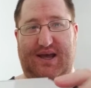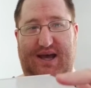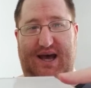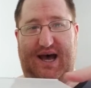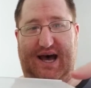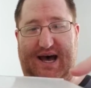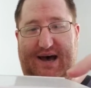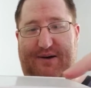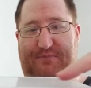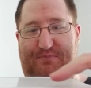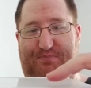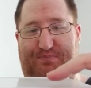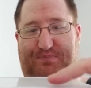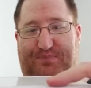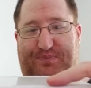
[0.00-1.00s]
um,
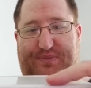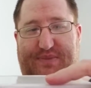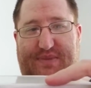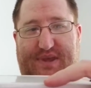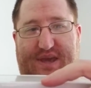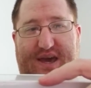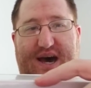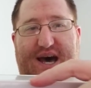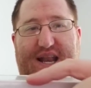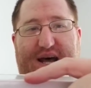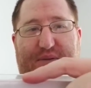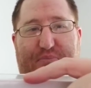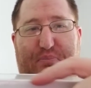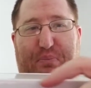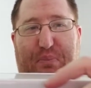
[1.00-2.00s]
kind of